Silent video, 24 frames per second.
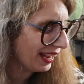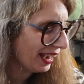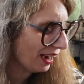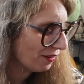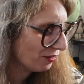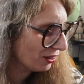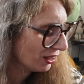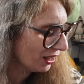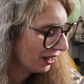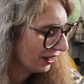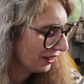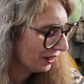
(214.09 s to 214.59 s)
I
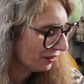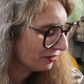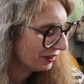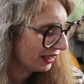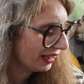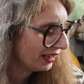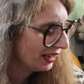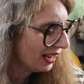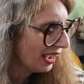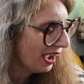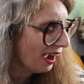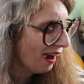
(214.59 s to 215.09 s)
have a lot of
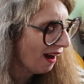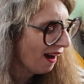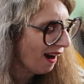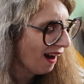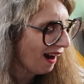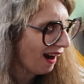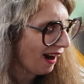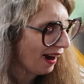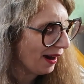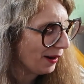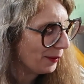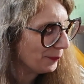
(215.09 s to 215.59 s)
it.
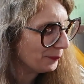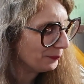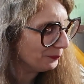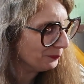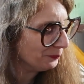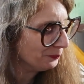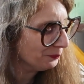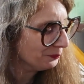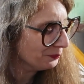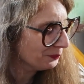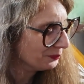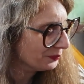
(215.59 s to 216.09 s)

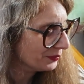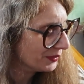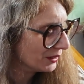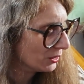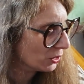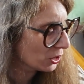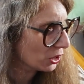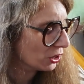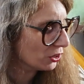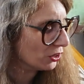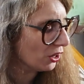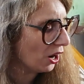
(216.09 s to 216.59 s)

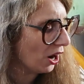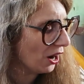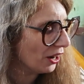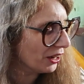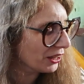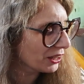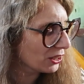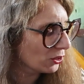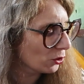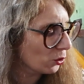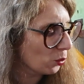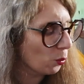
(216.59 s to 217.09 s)
You could
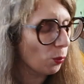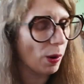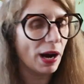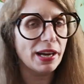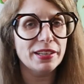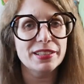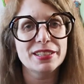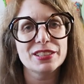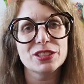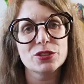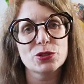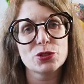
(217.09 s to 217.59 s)
argue,
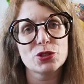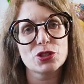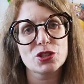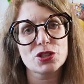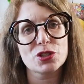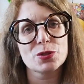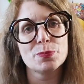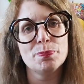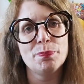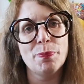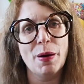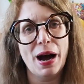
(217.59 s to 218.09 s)
why didn't you
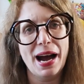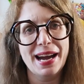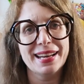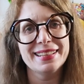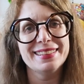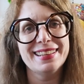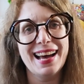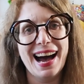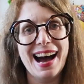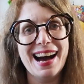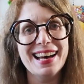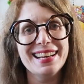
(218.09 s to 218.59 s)
just
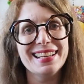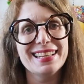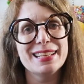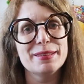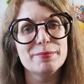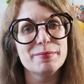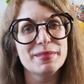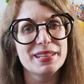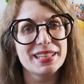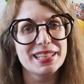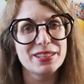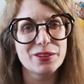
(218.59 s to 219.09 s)
buy that
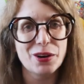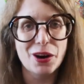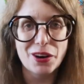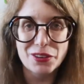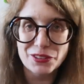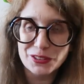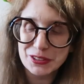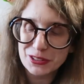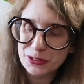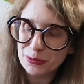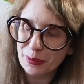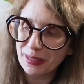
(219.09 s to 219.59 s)
in Merino
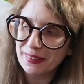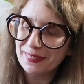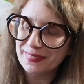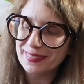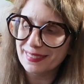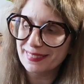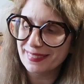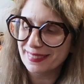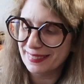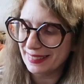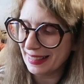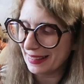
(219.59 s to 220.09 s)

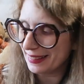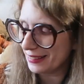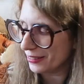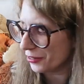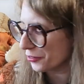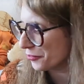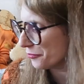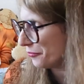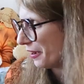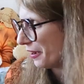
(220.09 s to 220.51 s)
120 to knit your